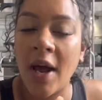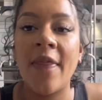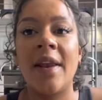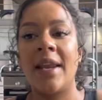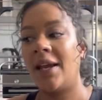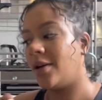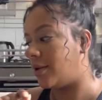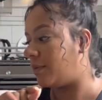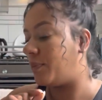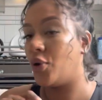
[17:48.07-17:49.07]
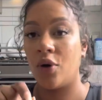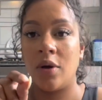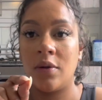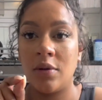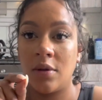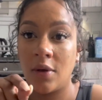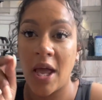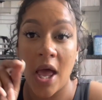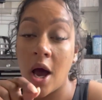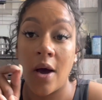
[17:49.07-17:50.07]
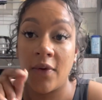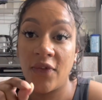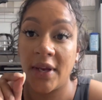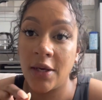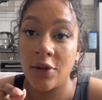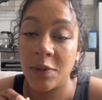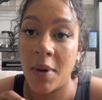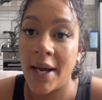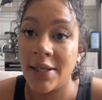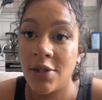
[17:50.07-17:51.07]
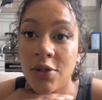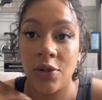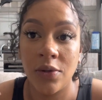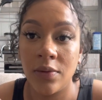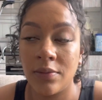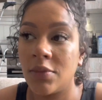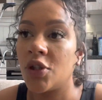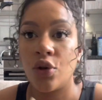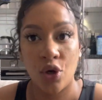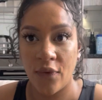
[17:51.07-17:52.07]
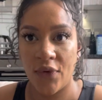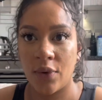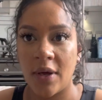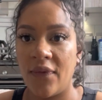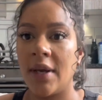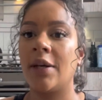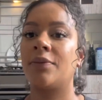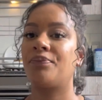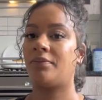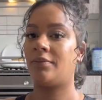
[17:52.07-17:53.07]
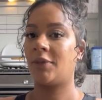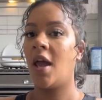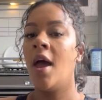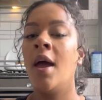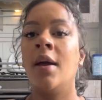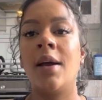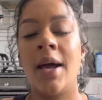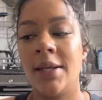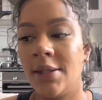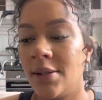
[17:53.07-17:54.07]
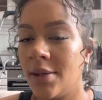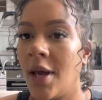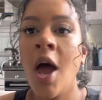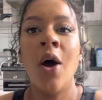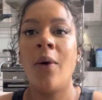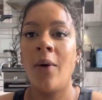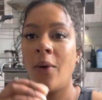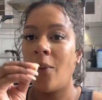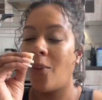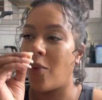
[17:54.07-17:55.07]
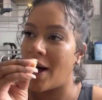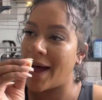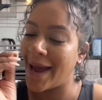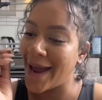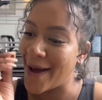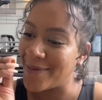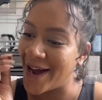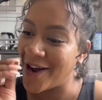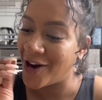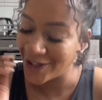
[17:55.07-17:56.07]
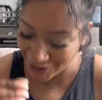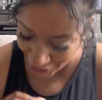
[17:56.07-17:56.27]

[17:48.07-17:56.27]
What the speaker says: and then they can put the other thing in your spine too, so you don't feel nothing. Guys, why am I hunched